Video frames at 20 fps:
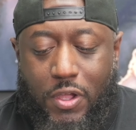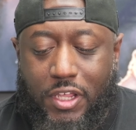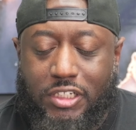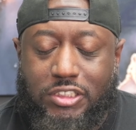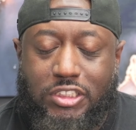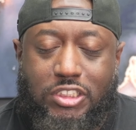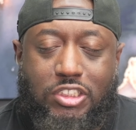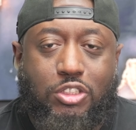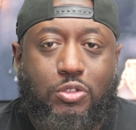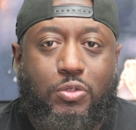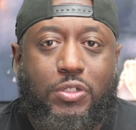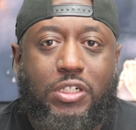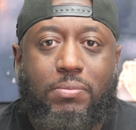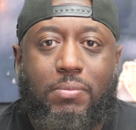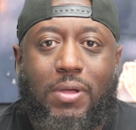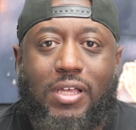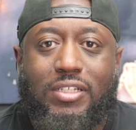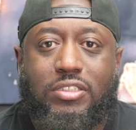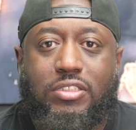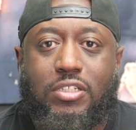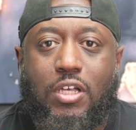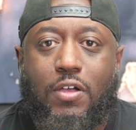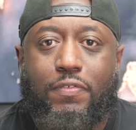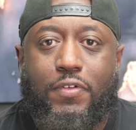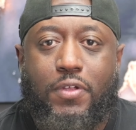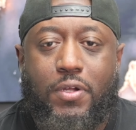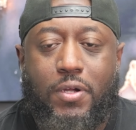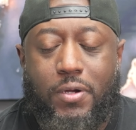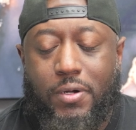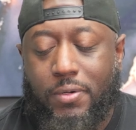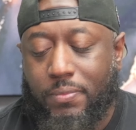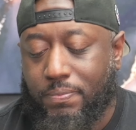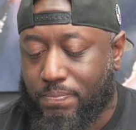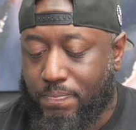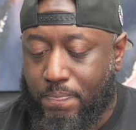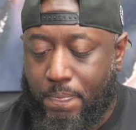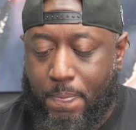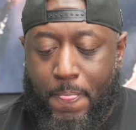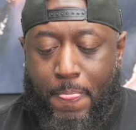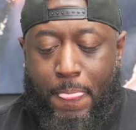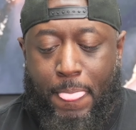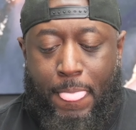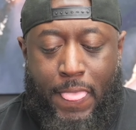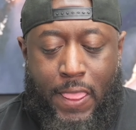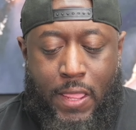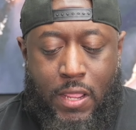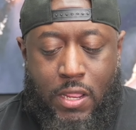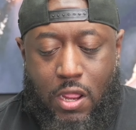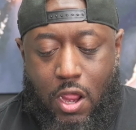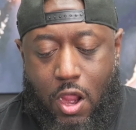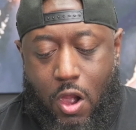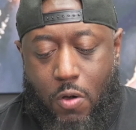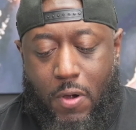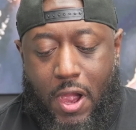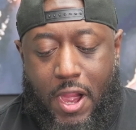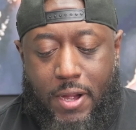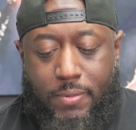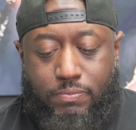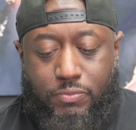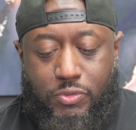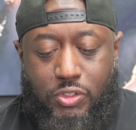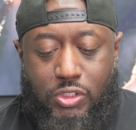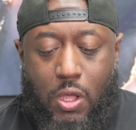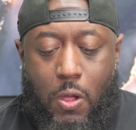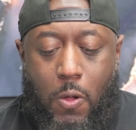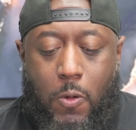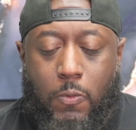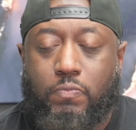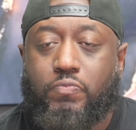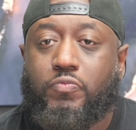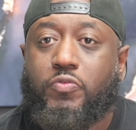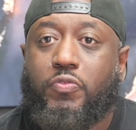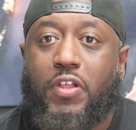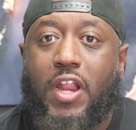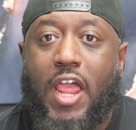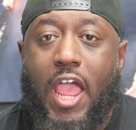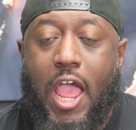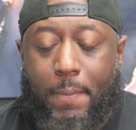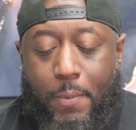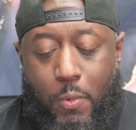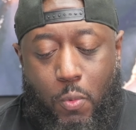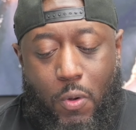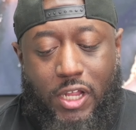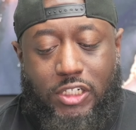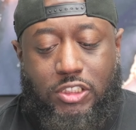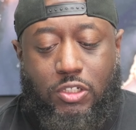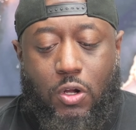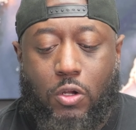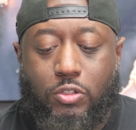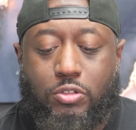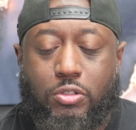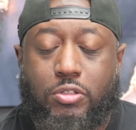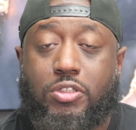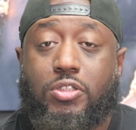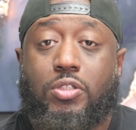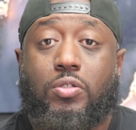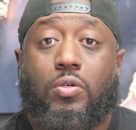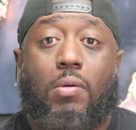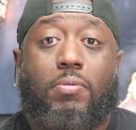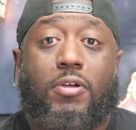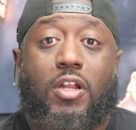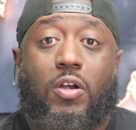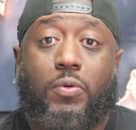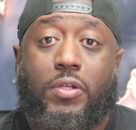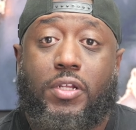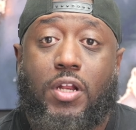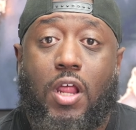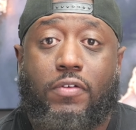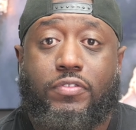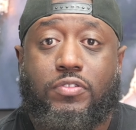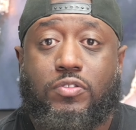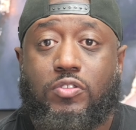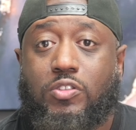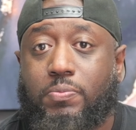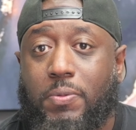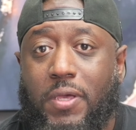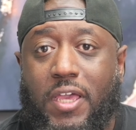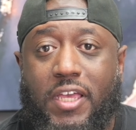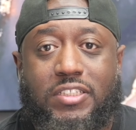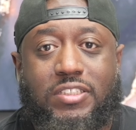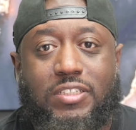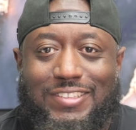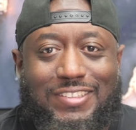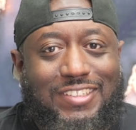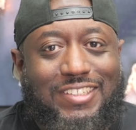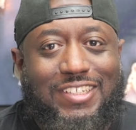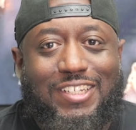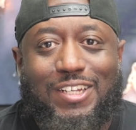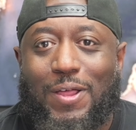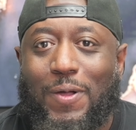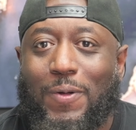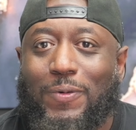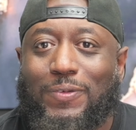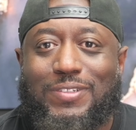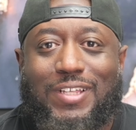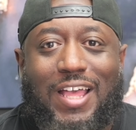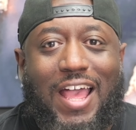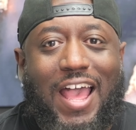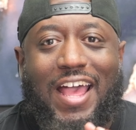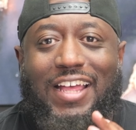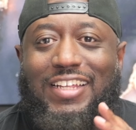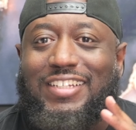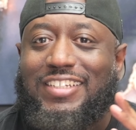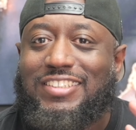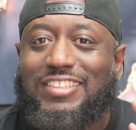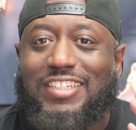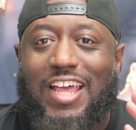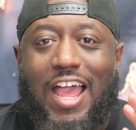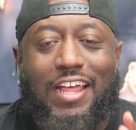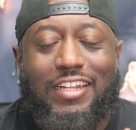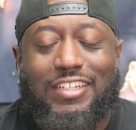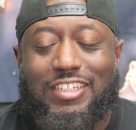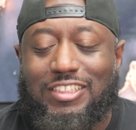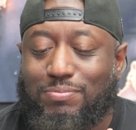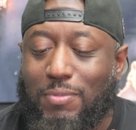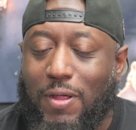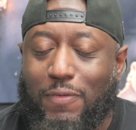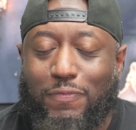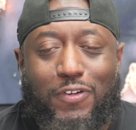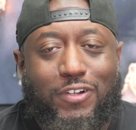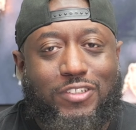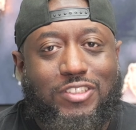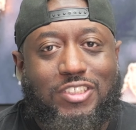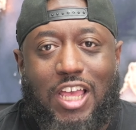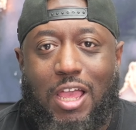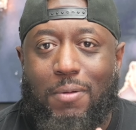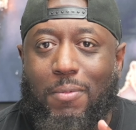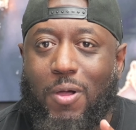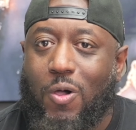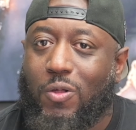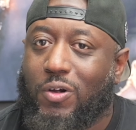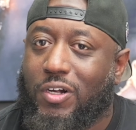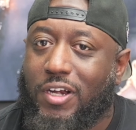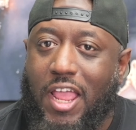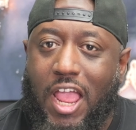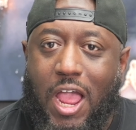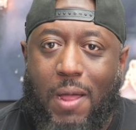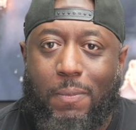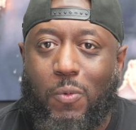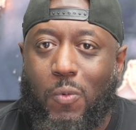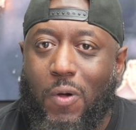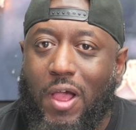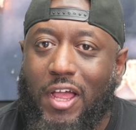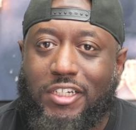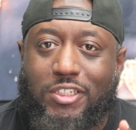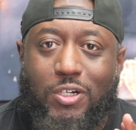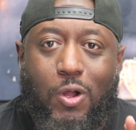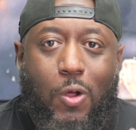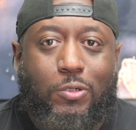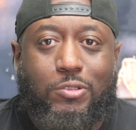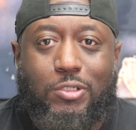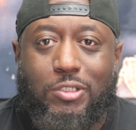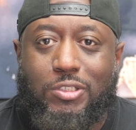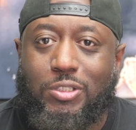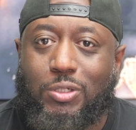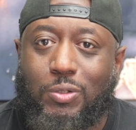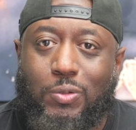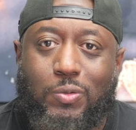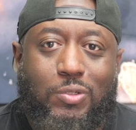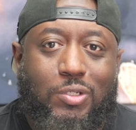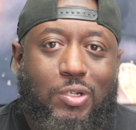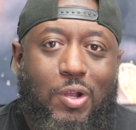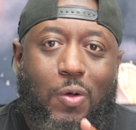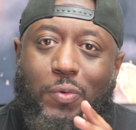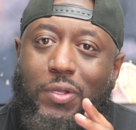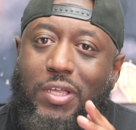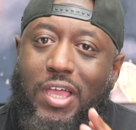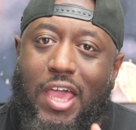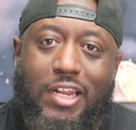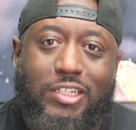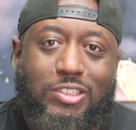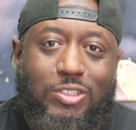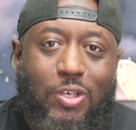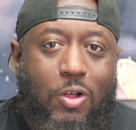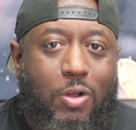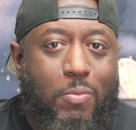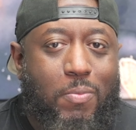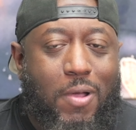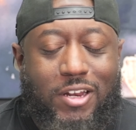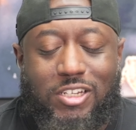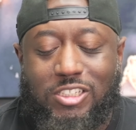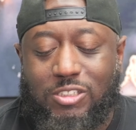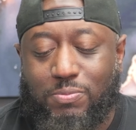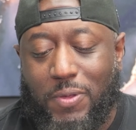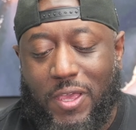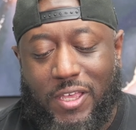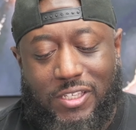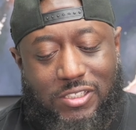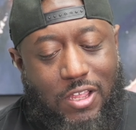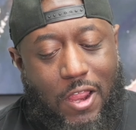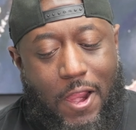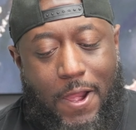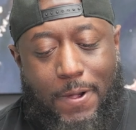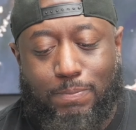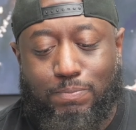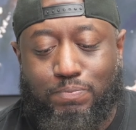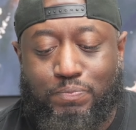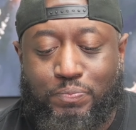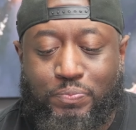ahead and just treat myself here. All right, so for the Apple Watch Ultra 2, I'm gonna read off some specs. Because this is my first time owning the Apple Watch Ultra 2. We gotta talk about the specs, all right?